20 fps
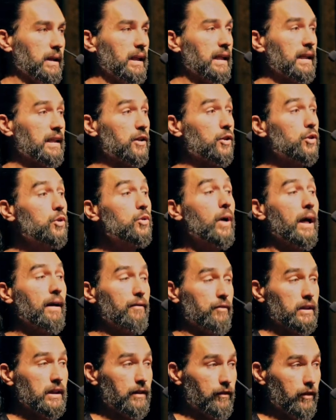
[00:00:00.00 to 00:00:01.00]
like you have
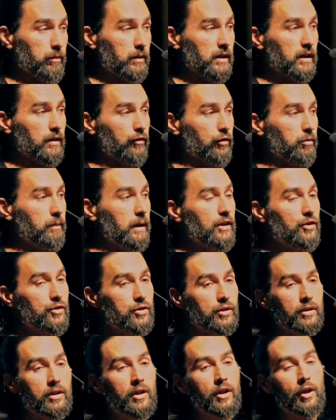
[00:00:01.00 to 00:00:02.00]
to give them the
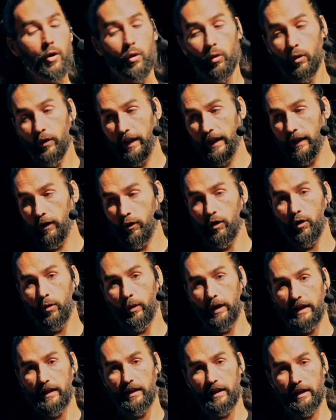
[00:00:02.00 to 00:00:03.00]
information or they don't know
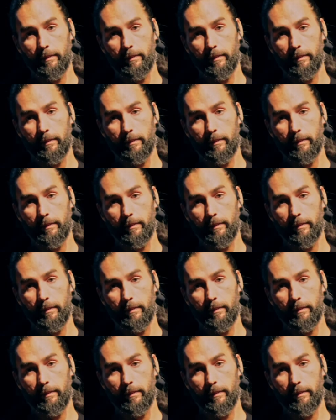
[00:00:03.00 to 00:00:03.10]
anything